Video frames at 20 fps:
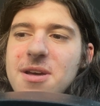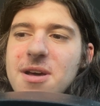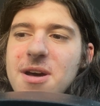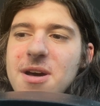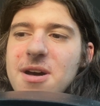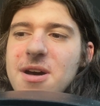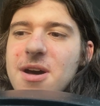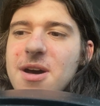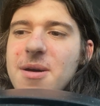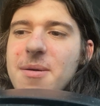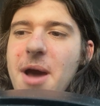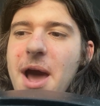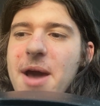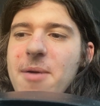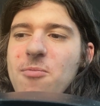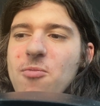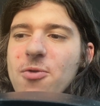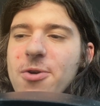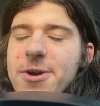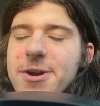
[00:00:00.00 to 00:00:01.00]

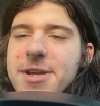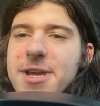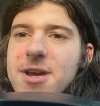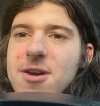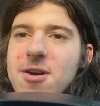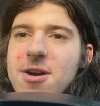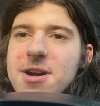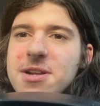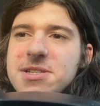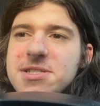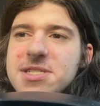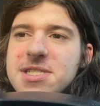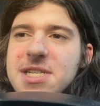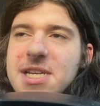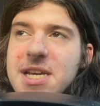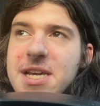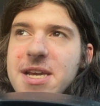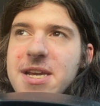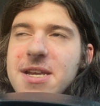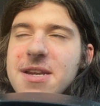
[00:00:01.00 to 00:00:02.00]
I'm working on a
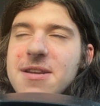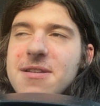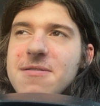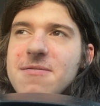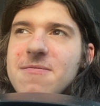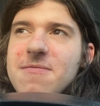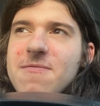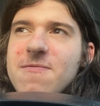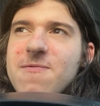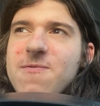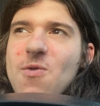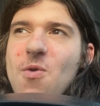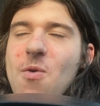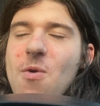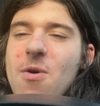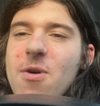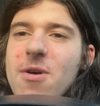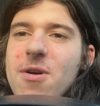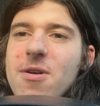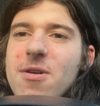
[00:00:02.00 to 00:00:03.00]
scene
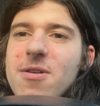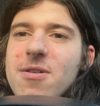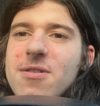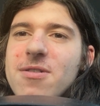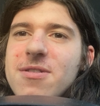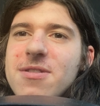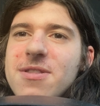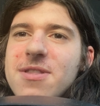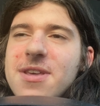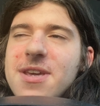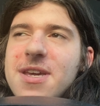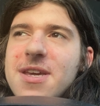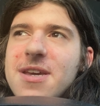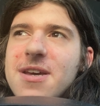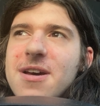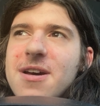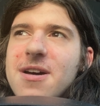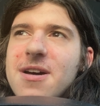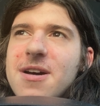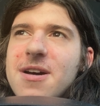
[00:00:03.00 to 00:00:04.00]
for the